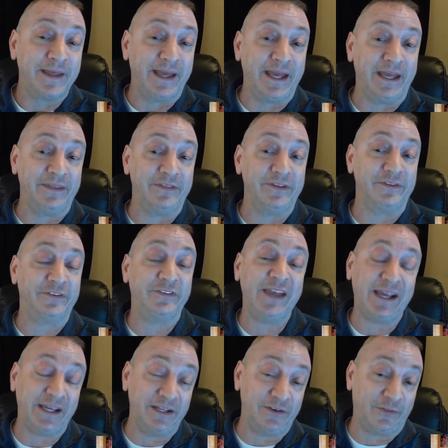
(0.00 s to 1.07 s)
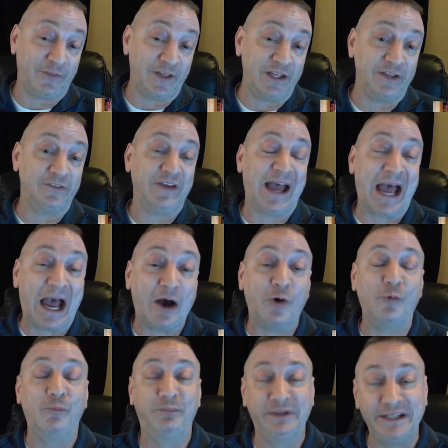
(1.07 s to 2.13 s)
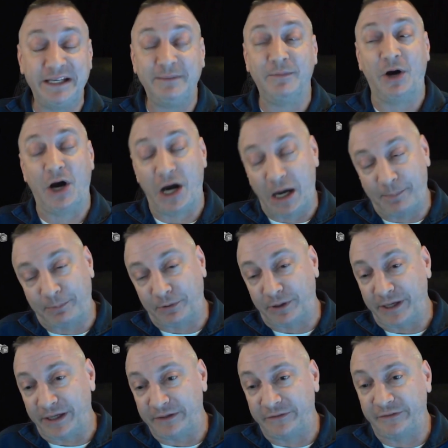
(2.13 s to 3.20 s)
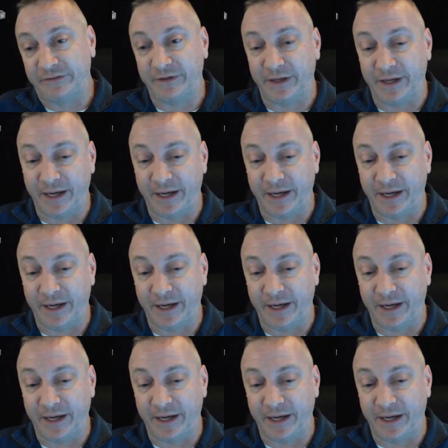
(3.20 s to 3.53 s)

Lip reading: And the second thing is how Bleem operates.